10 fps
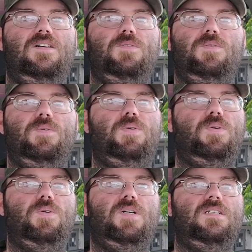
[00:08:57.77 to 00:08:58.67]

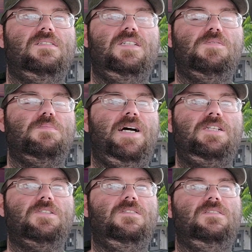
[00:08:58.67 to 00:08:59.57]
oof, it was
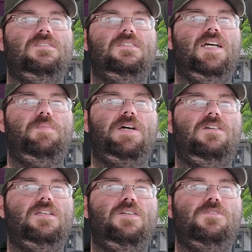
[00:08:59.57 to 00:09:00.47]
magical. It made all
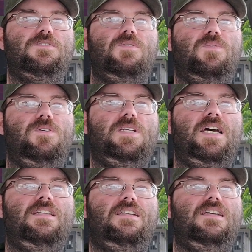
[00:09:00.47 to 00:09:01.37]
the difference in the world.
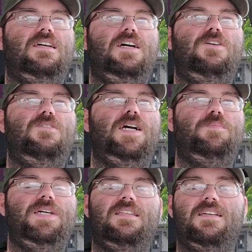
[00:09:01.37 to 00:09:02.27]
And then to go and
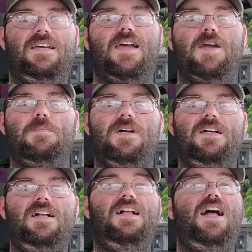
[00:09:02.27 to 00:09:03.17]
beat the game
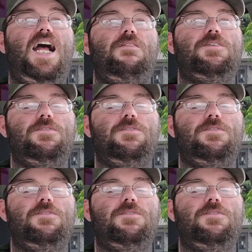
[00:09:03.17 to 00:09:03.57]
after